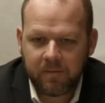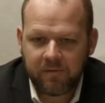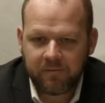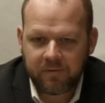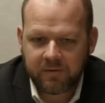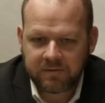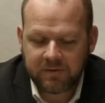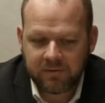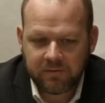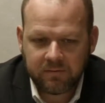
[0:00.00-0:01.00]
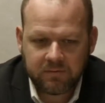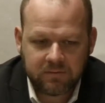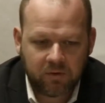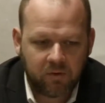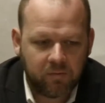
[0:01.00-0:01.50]
If you're a
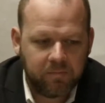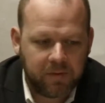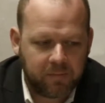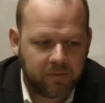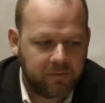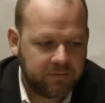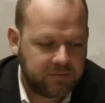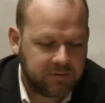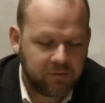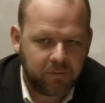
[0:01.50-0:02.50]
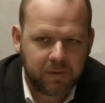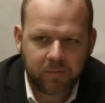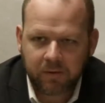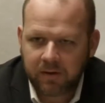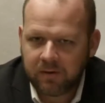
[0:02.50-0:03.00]
single member
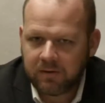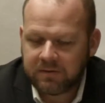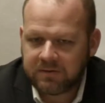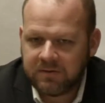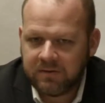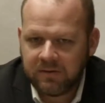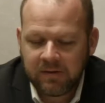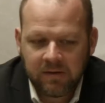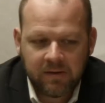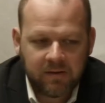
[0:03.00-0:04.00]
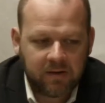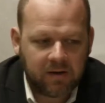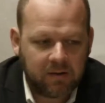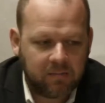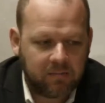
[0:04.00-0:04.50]
LLC,
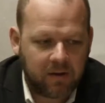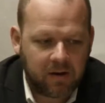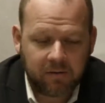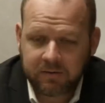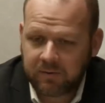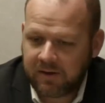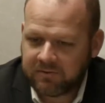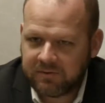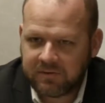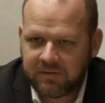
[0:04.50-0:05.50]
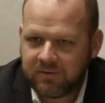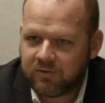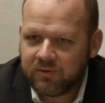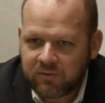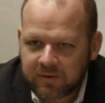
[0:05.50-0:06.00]
the IRS will actually send you
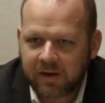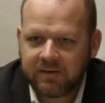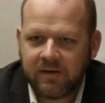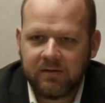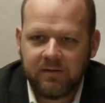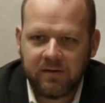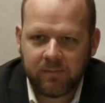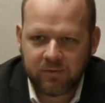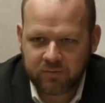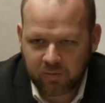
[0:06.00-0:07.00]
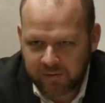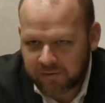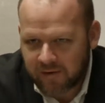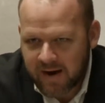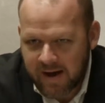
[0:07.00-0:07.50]
two tax ID numbers, one
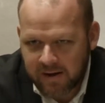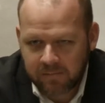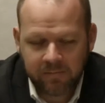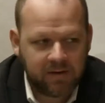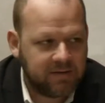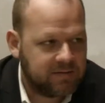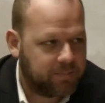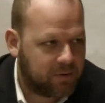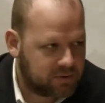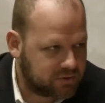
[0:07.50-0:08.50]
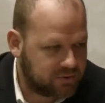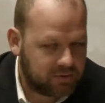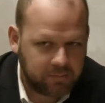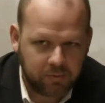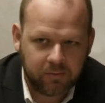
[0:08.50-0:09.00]
for Adam as a
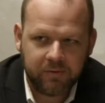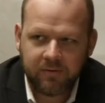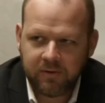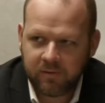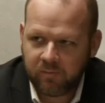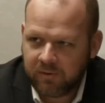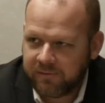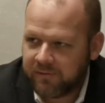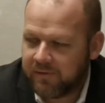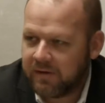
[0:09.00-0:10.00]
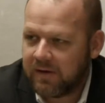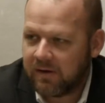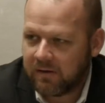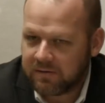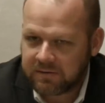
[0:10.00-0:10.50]
personal employer and one for the
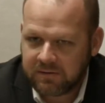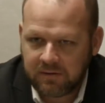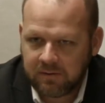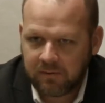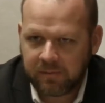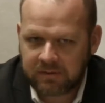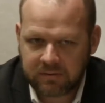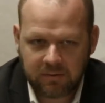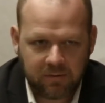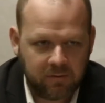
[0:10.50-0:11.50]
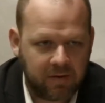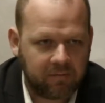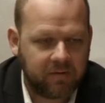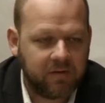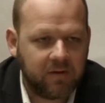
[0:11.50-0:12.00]
LLC. You're basically going to do
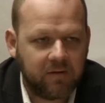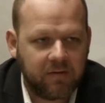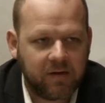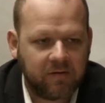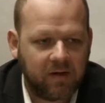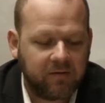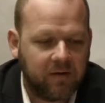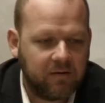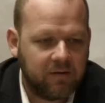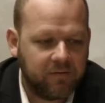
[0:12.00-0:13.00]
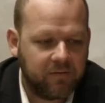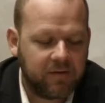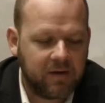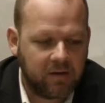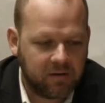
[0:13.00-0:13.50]
everything under that tax ID for
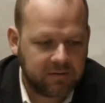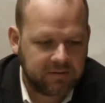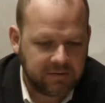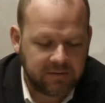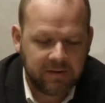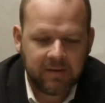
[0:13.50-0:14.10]
the LLC.